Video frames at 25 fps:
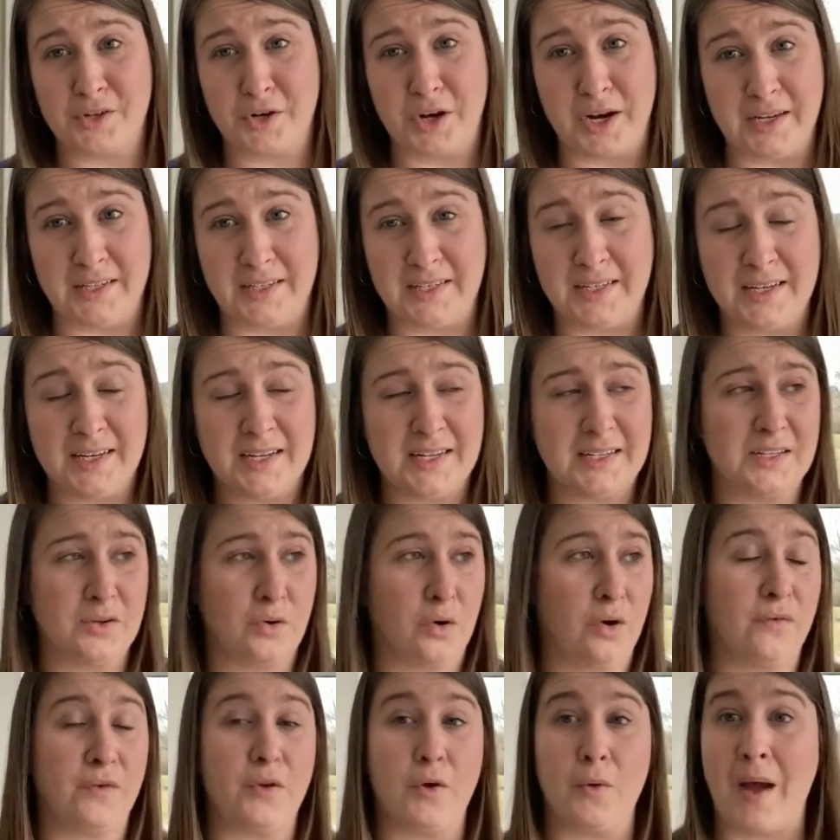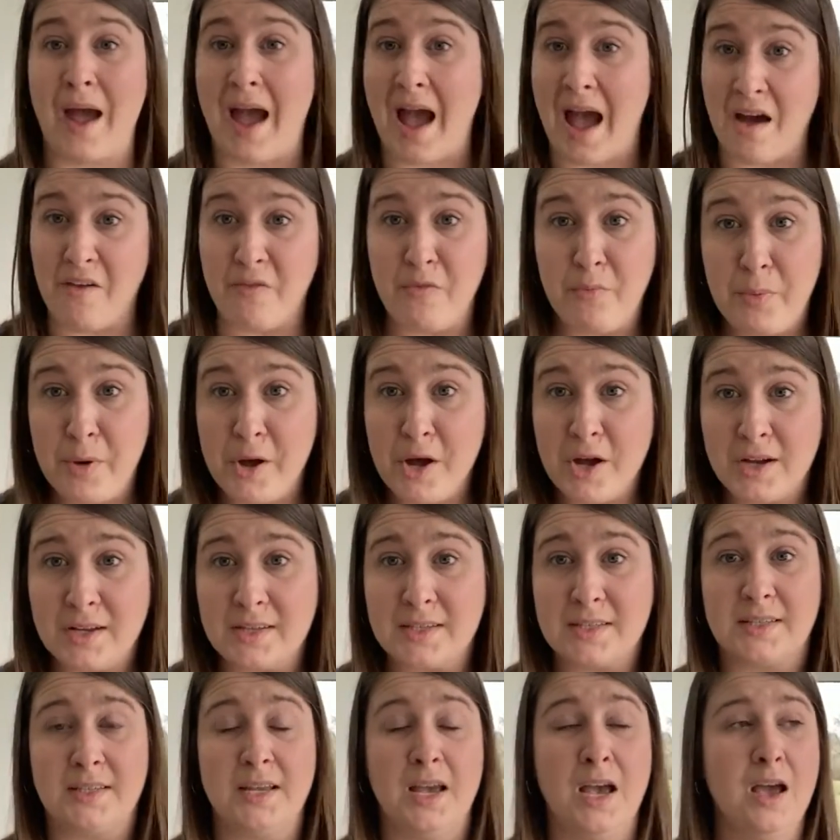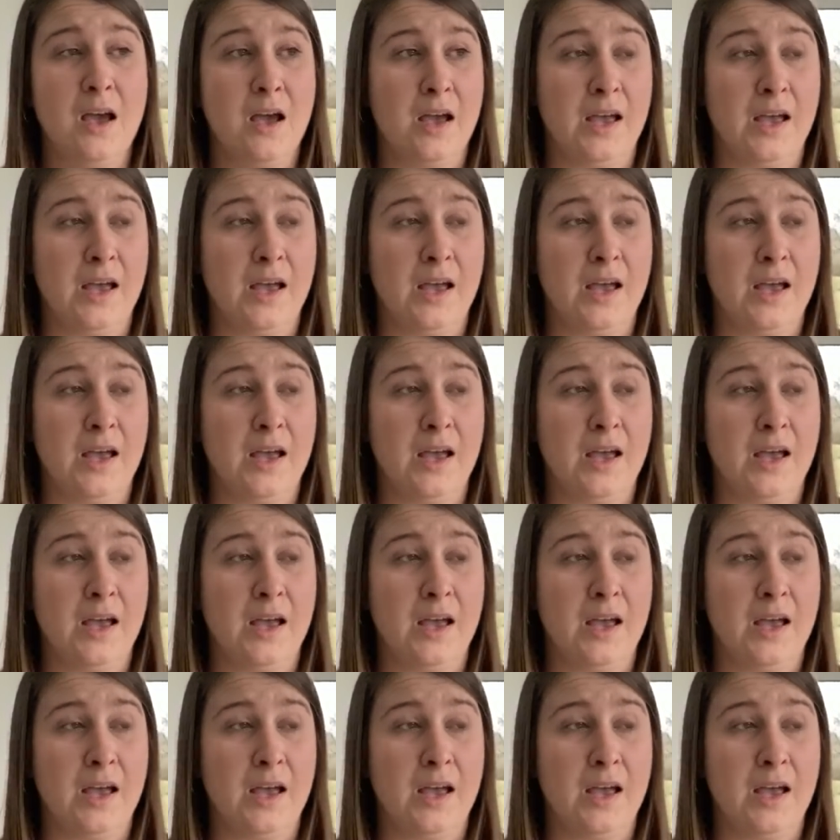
craziness, or if you have books,